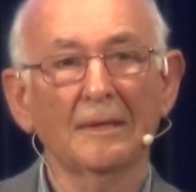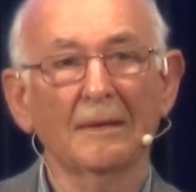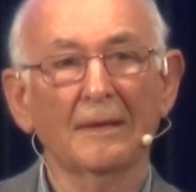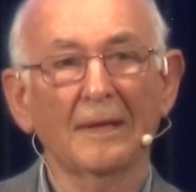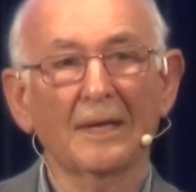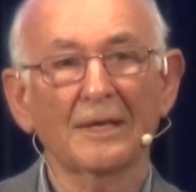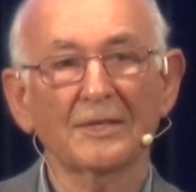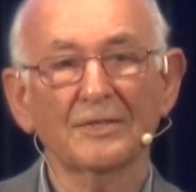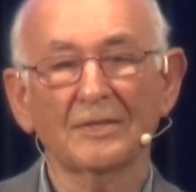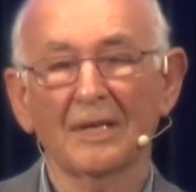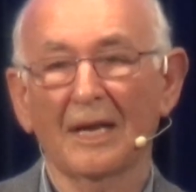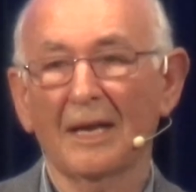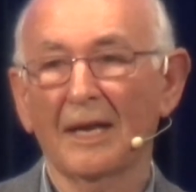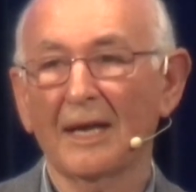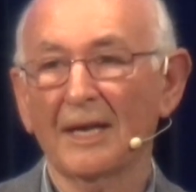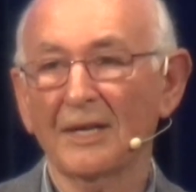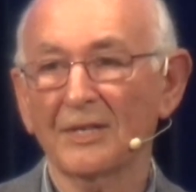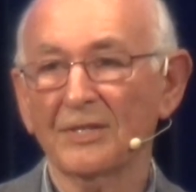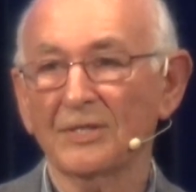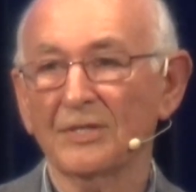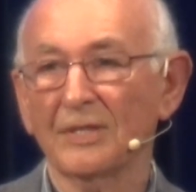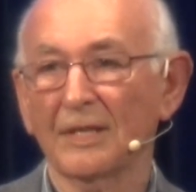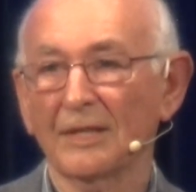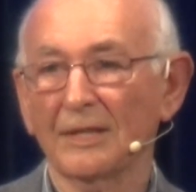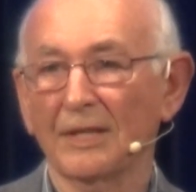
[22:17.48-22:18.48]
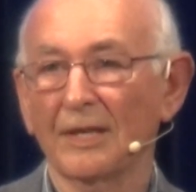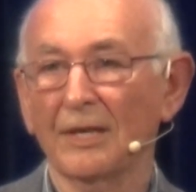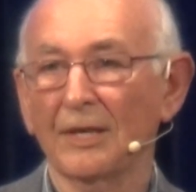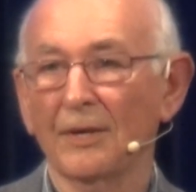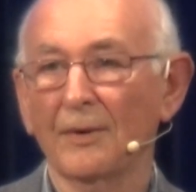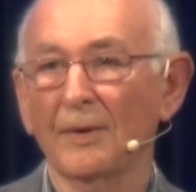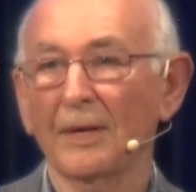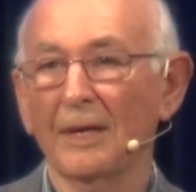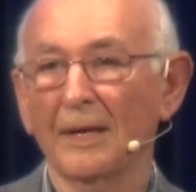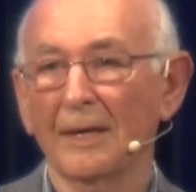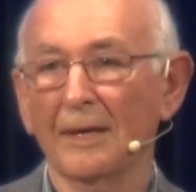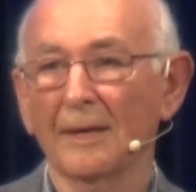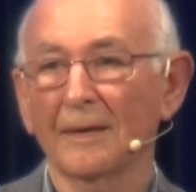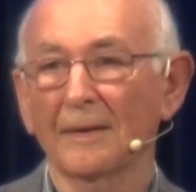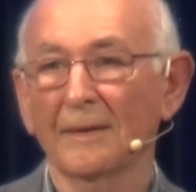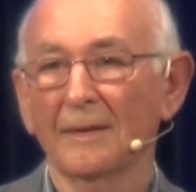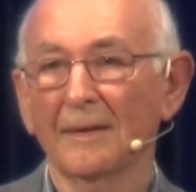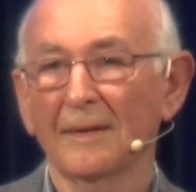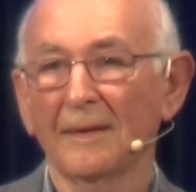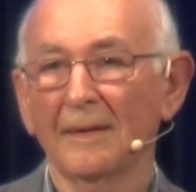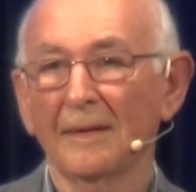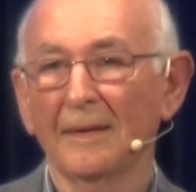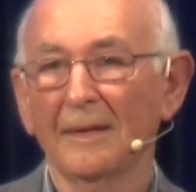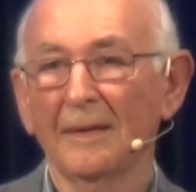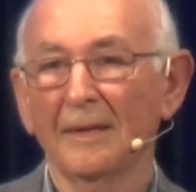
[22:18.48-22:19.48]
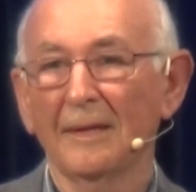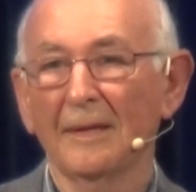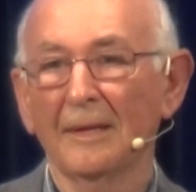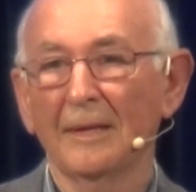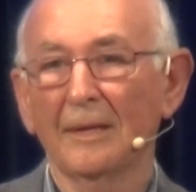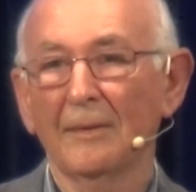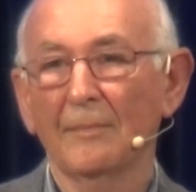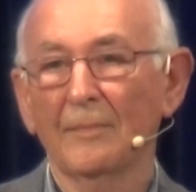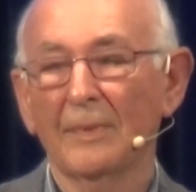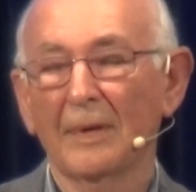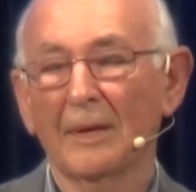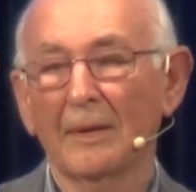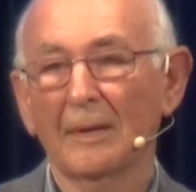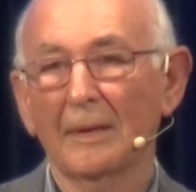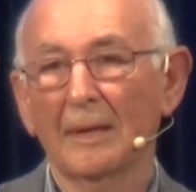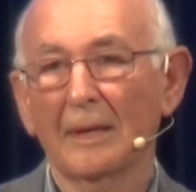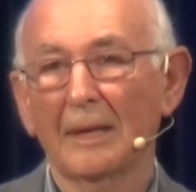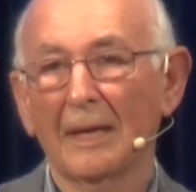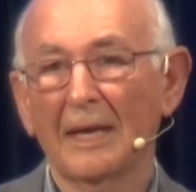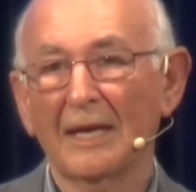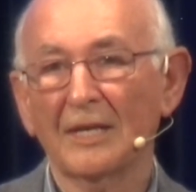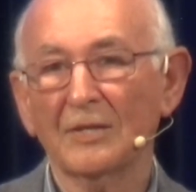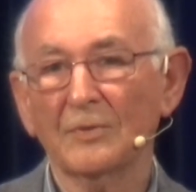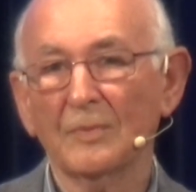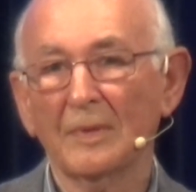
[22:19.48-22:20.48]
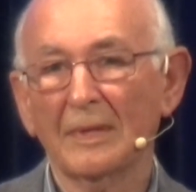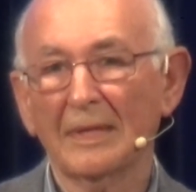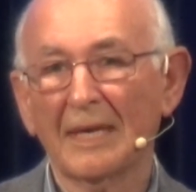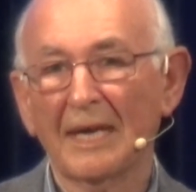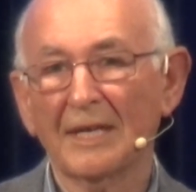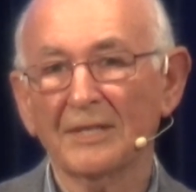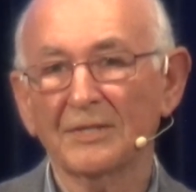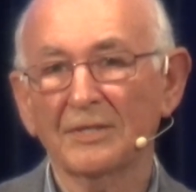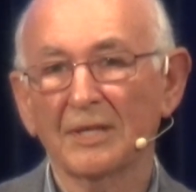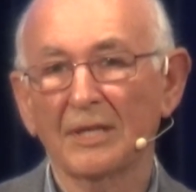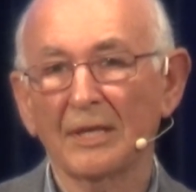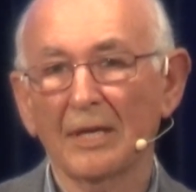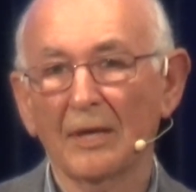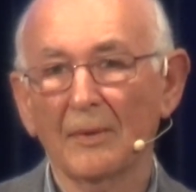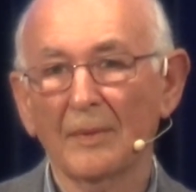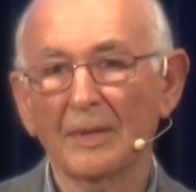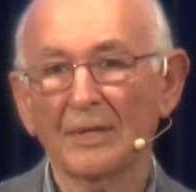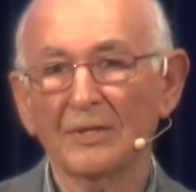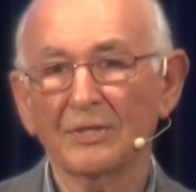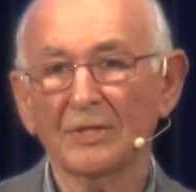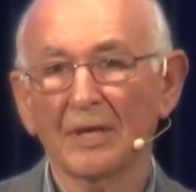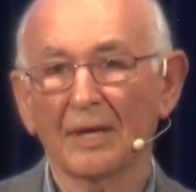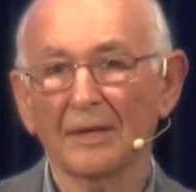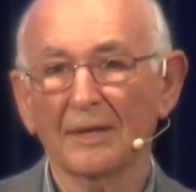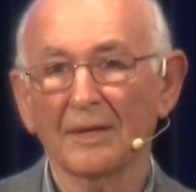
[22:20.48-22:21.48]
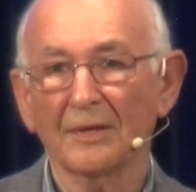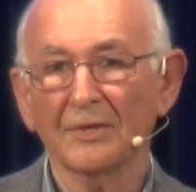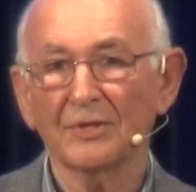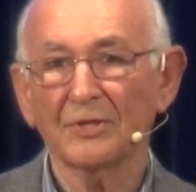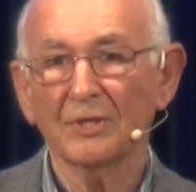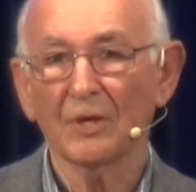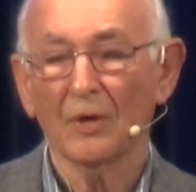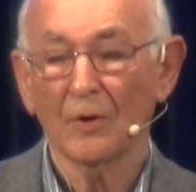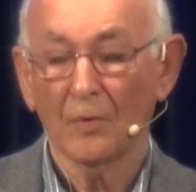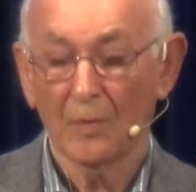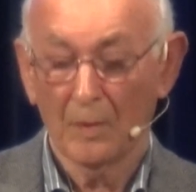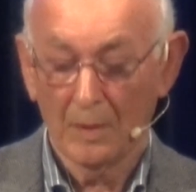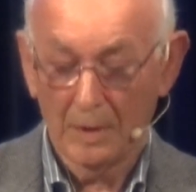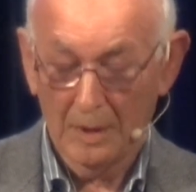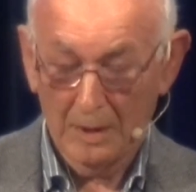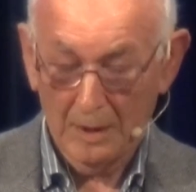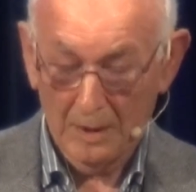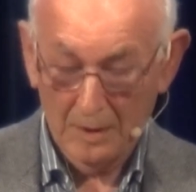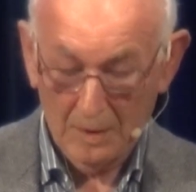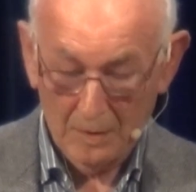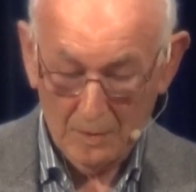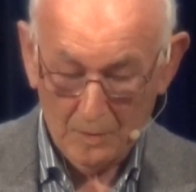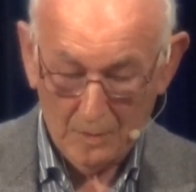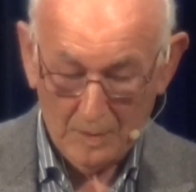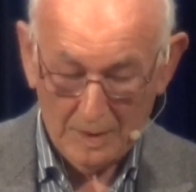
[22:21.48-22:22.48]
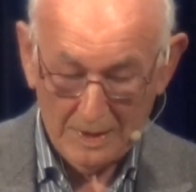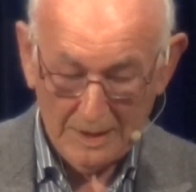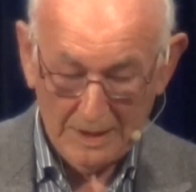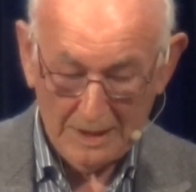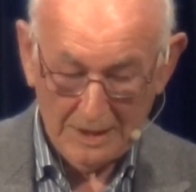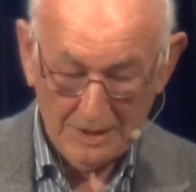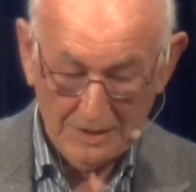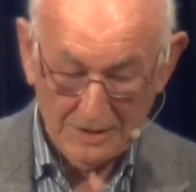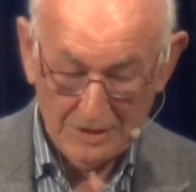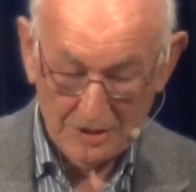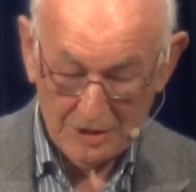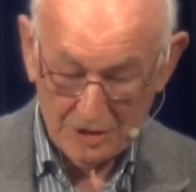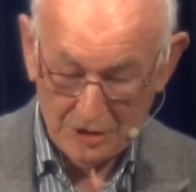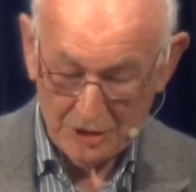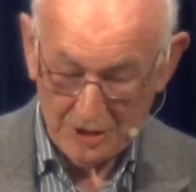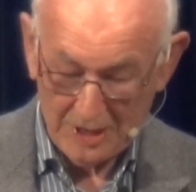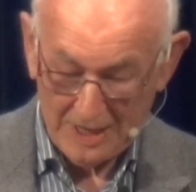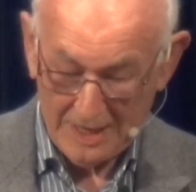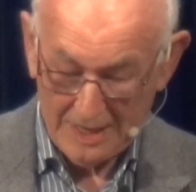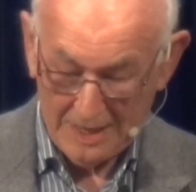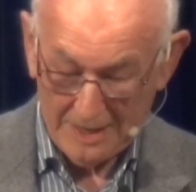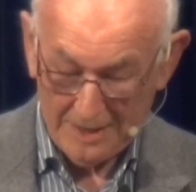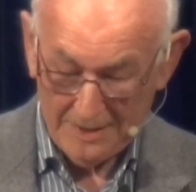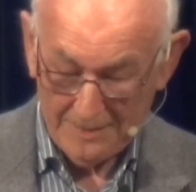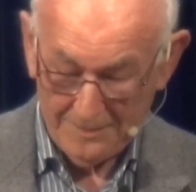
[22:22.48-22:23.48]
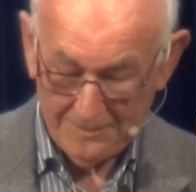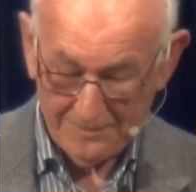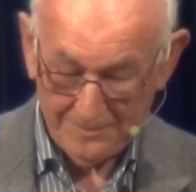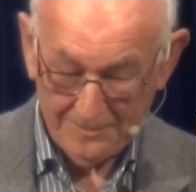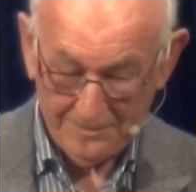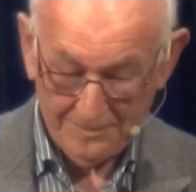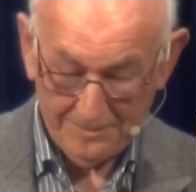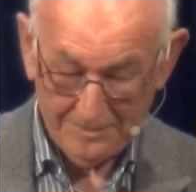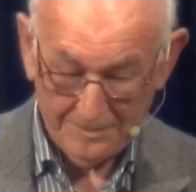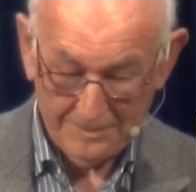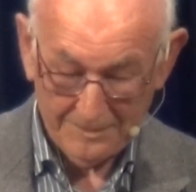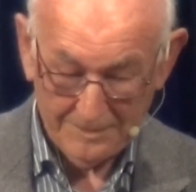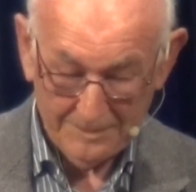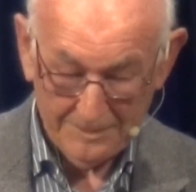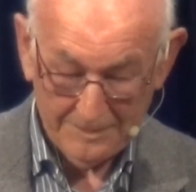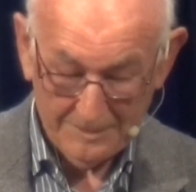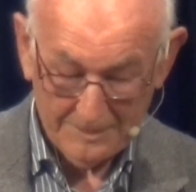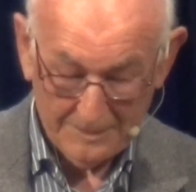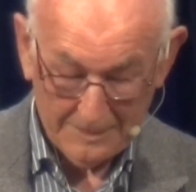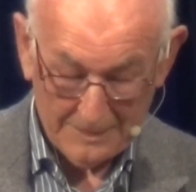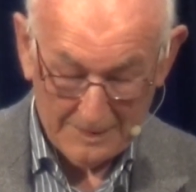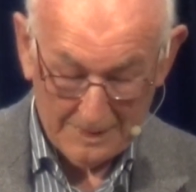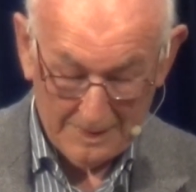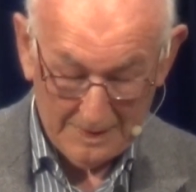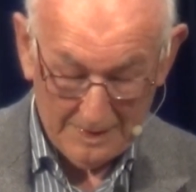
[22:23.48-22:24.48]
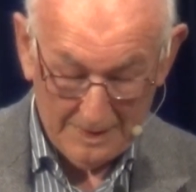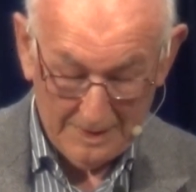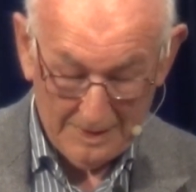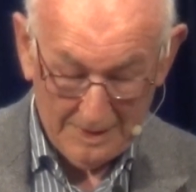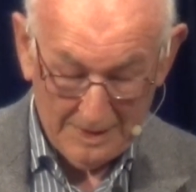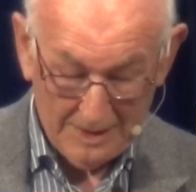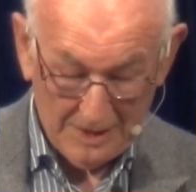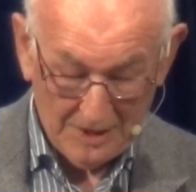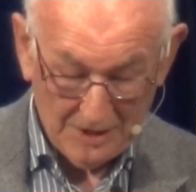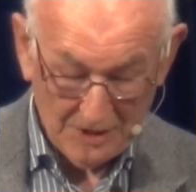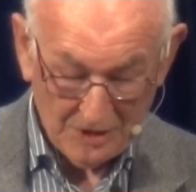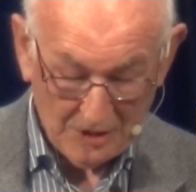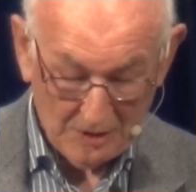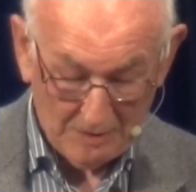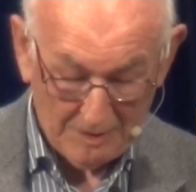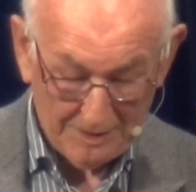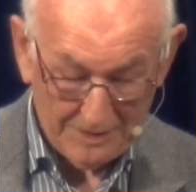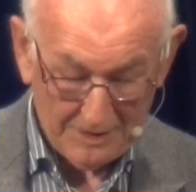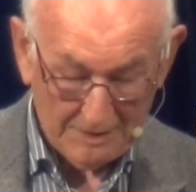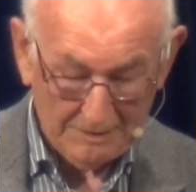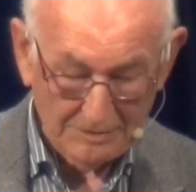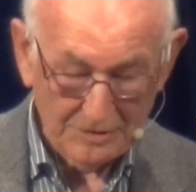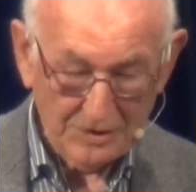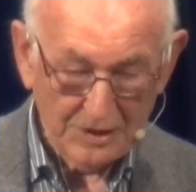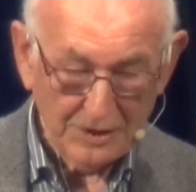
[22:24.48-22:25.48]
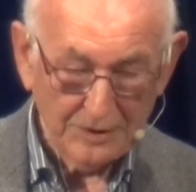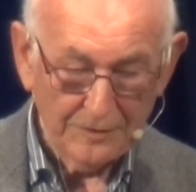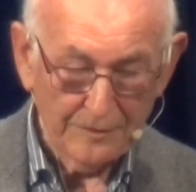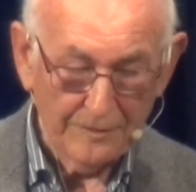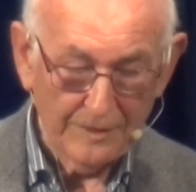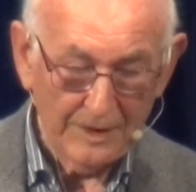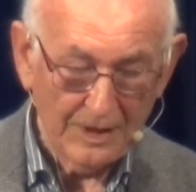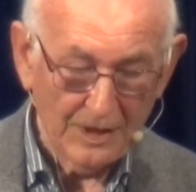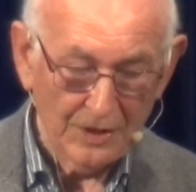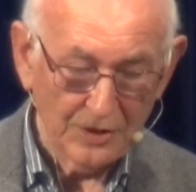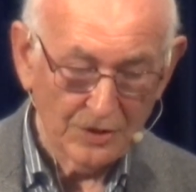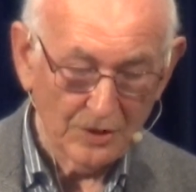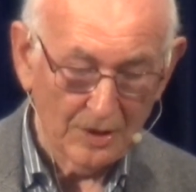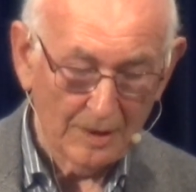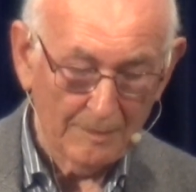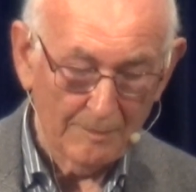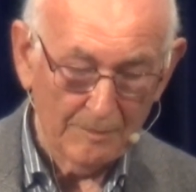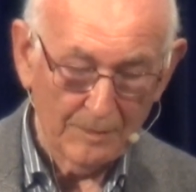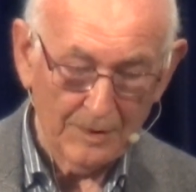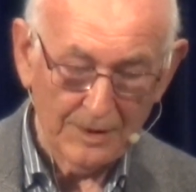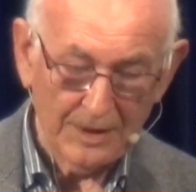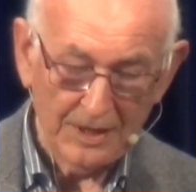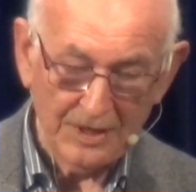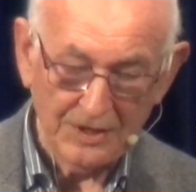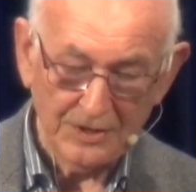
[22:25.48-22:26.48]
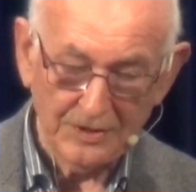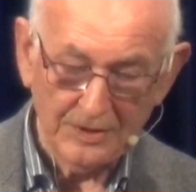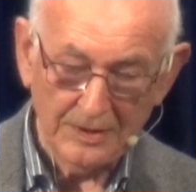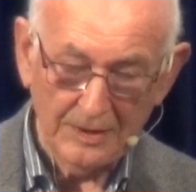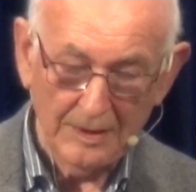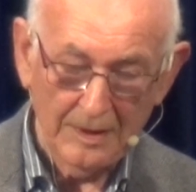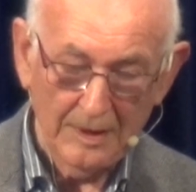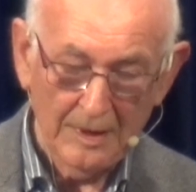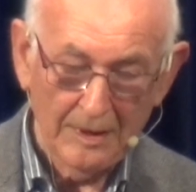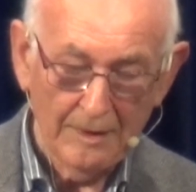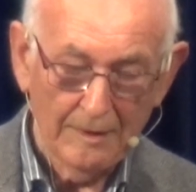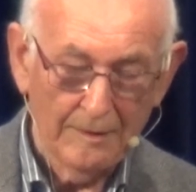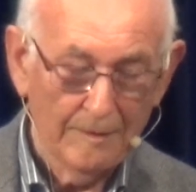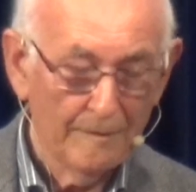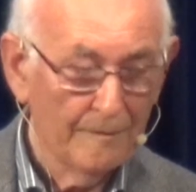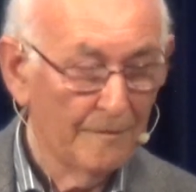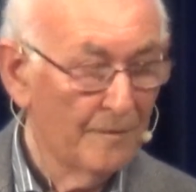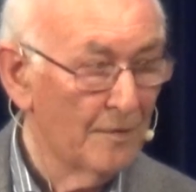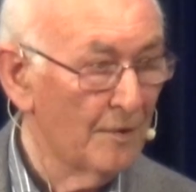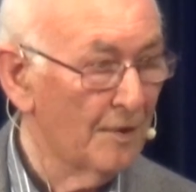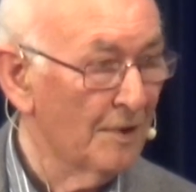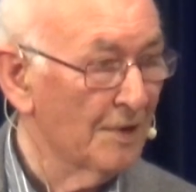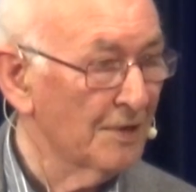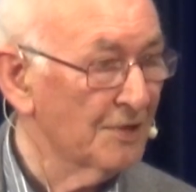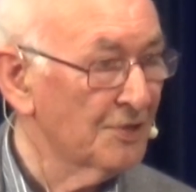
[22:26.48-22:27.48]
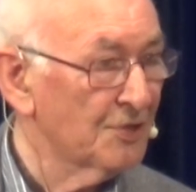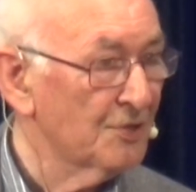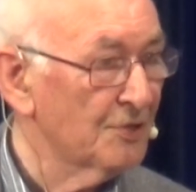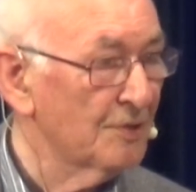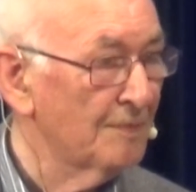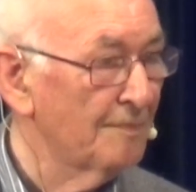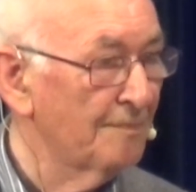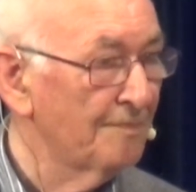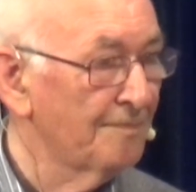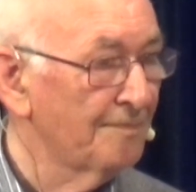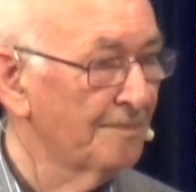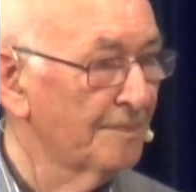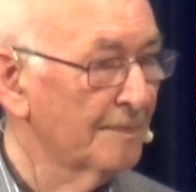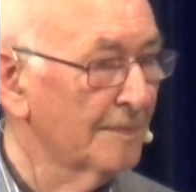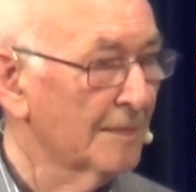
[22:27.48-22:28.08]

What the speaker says: That's the last thing that you hear. But as we get to know each other, so we need to share. So I think we'll just finish up with this verse.